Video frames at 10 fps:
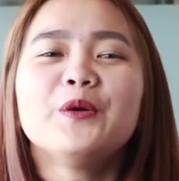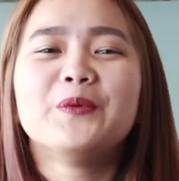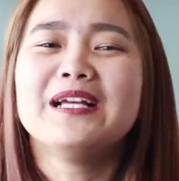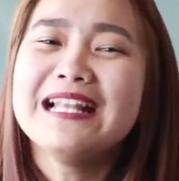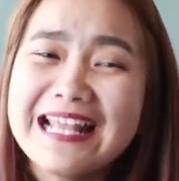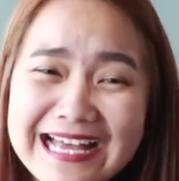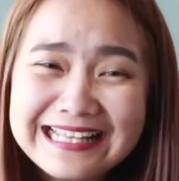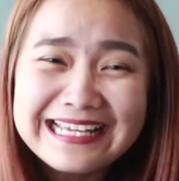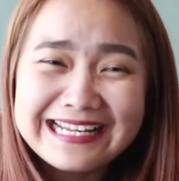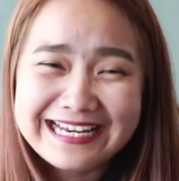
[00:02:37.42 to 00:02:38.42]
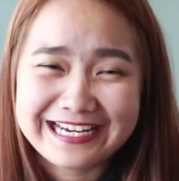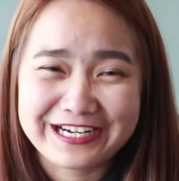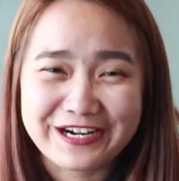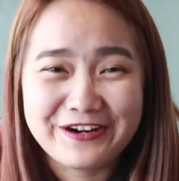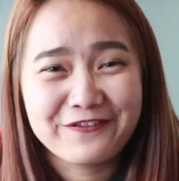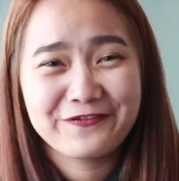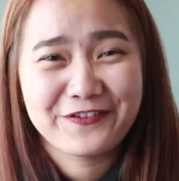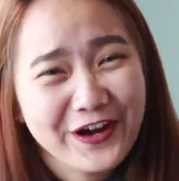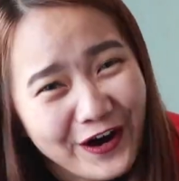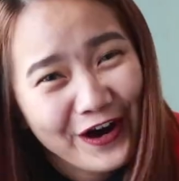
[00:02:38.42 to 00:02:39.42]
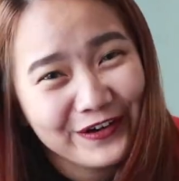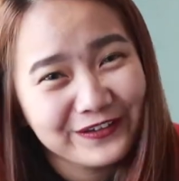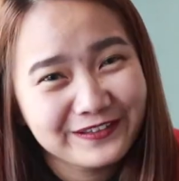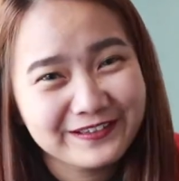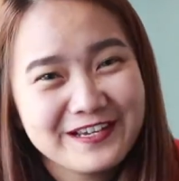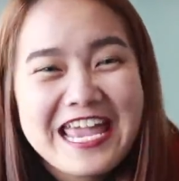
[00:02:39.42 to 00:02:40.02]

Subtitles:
Wala na rin curfew!